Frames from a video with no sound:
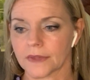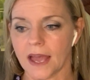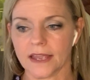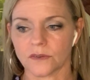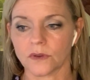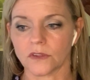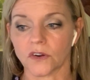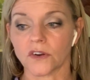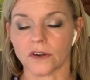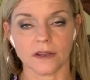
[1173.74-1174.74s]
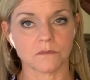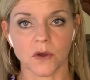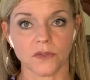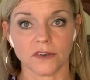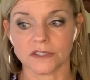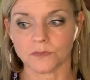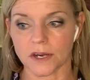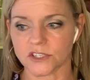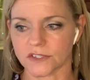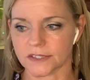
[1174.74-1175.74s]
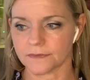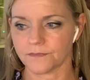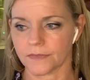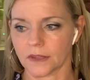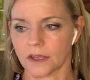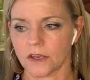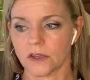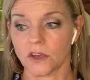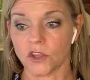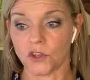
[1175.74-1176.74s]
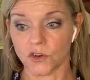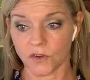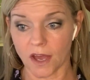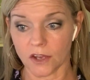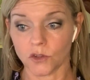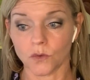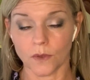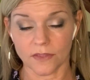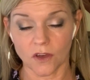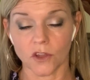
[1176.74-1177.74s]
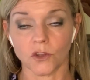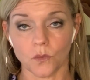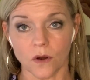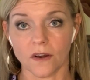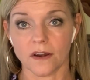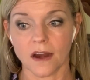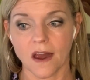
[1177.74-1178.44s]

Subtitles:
I can read the hurt in both their expressions. "You're not who we thought you were."